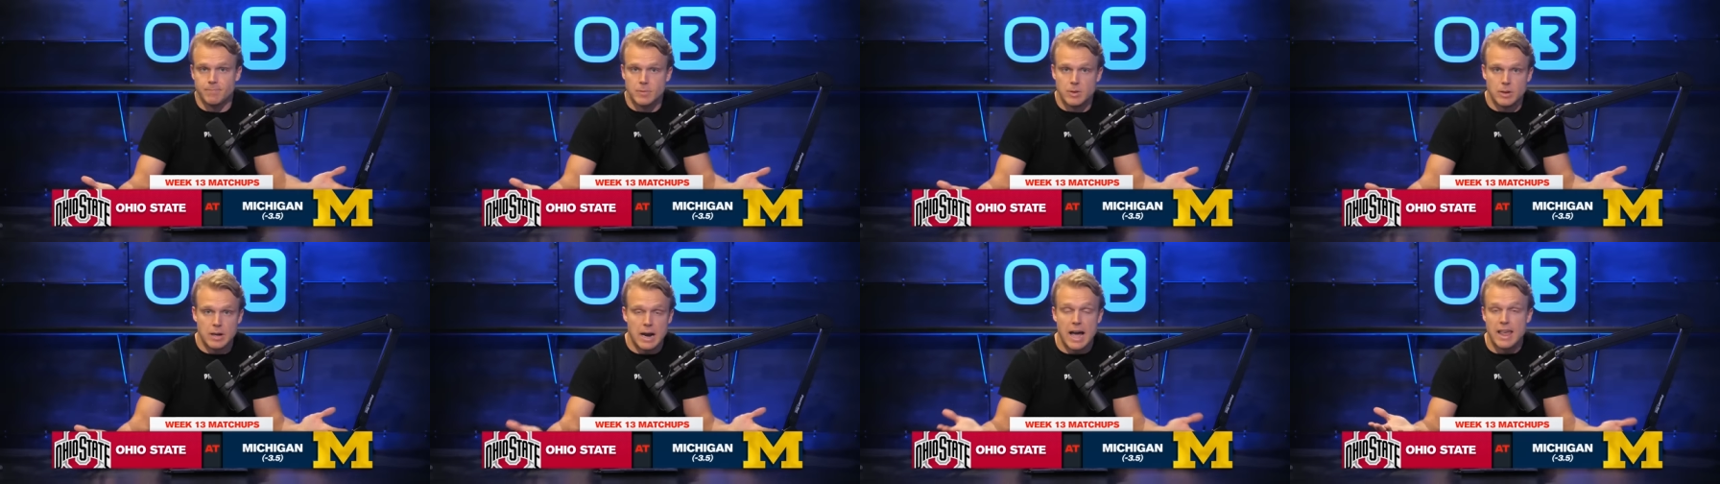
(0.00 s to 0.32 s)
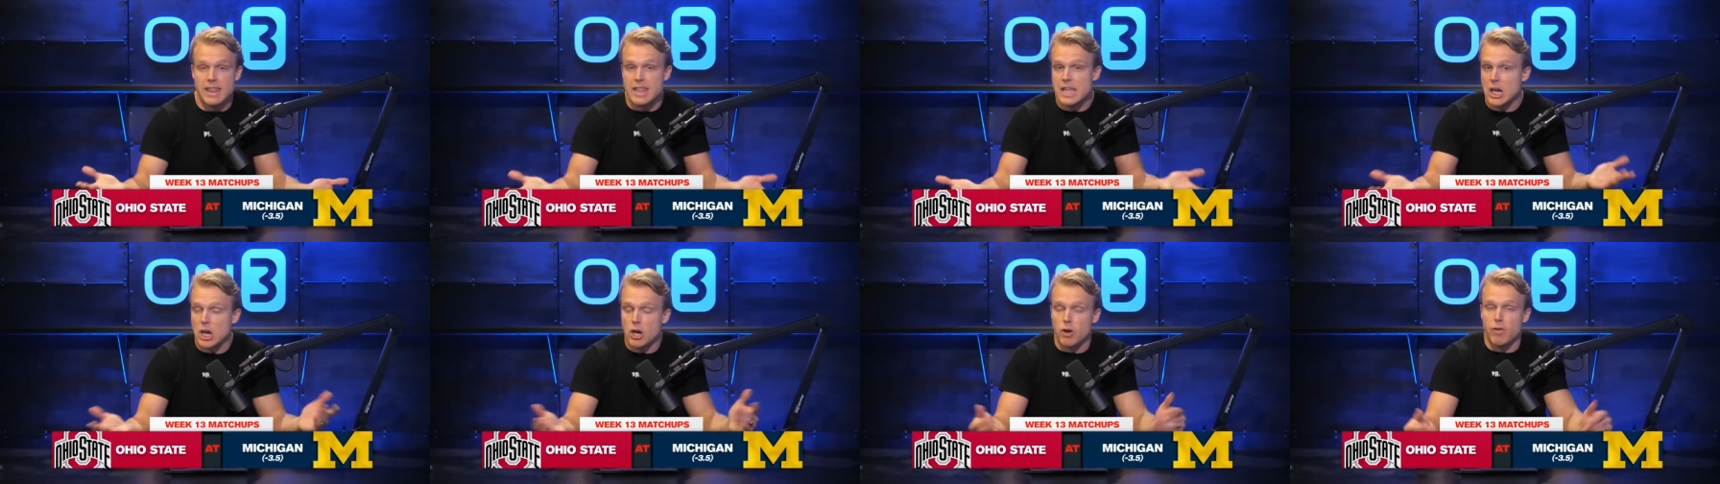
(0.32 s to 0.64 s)
I
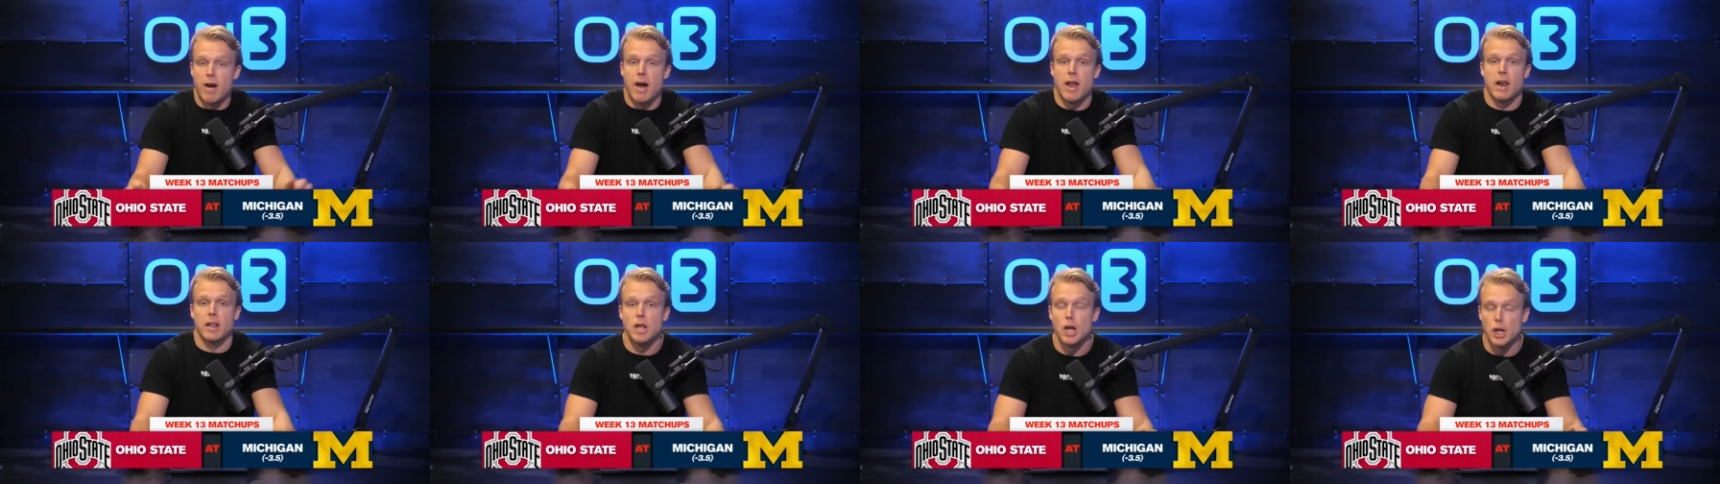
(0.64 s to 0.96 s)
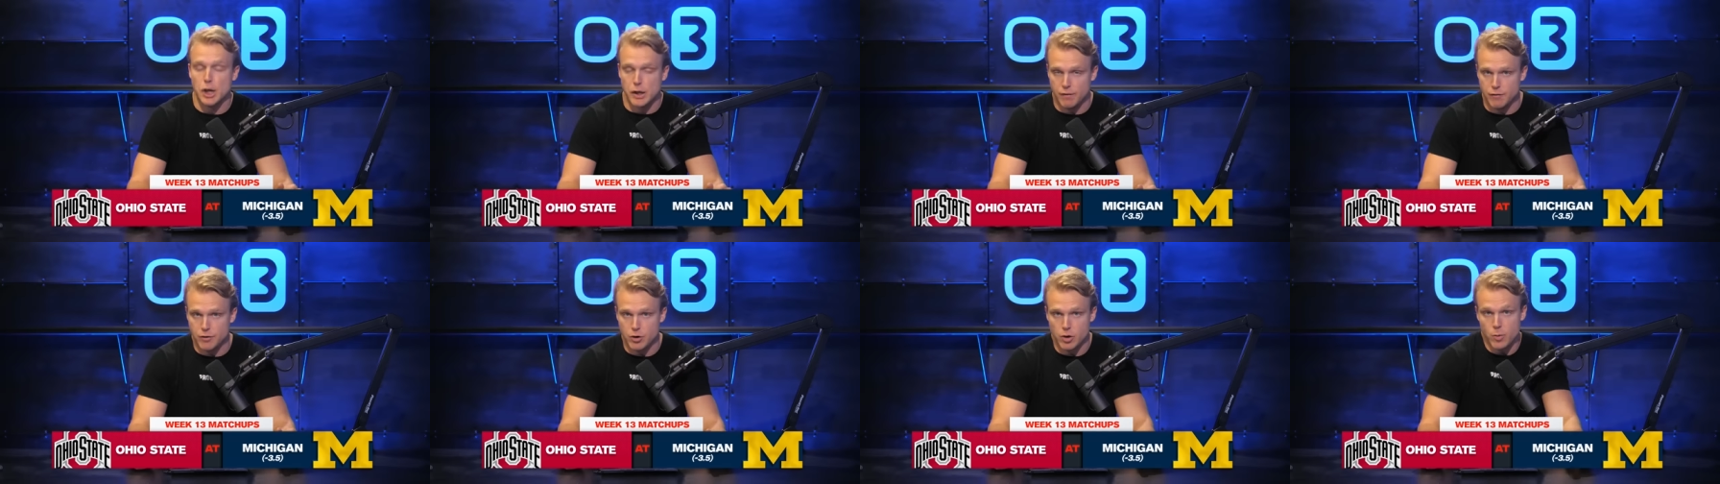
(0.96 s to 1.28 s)
think you're out of
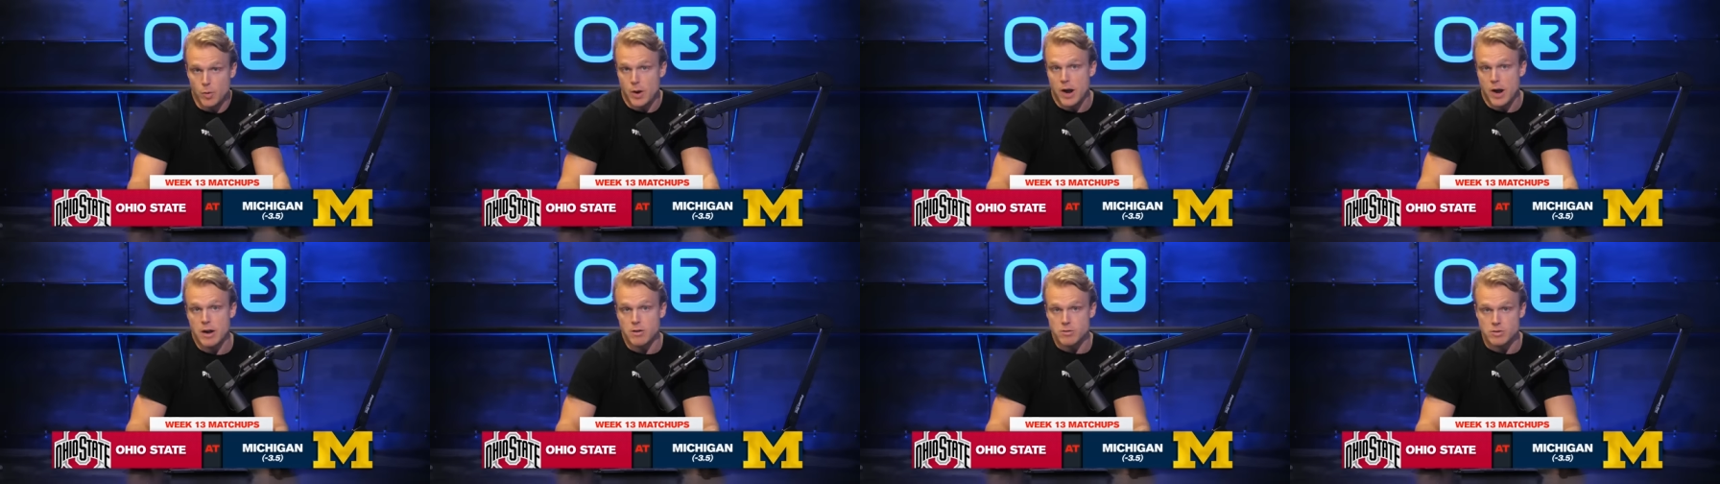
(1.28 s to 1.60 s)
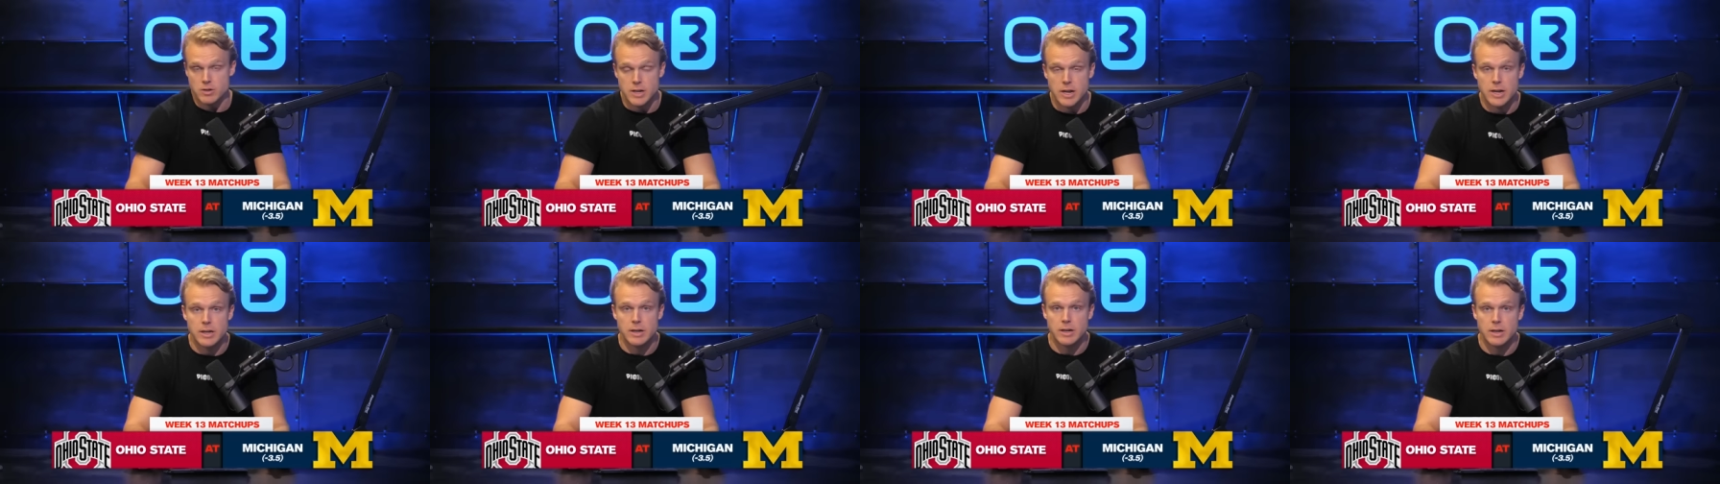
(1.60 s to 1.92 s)
luck if you're Ohio
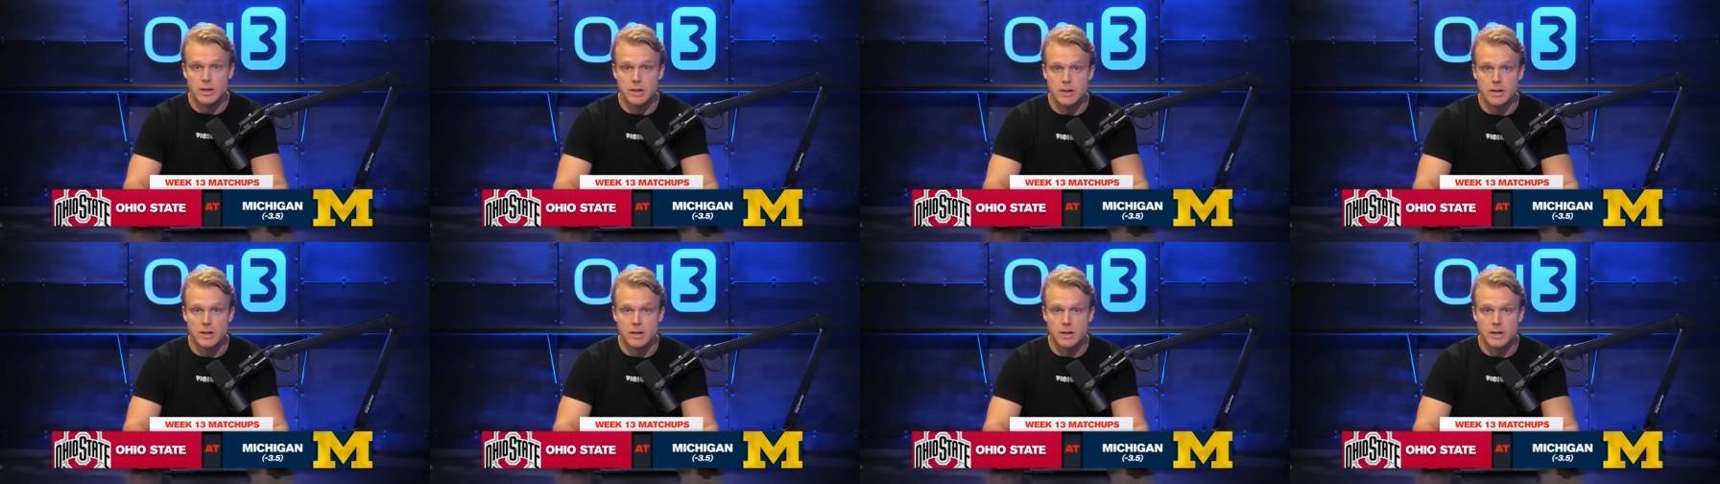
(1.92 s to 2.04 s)
State.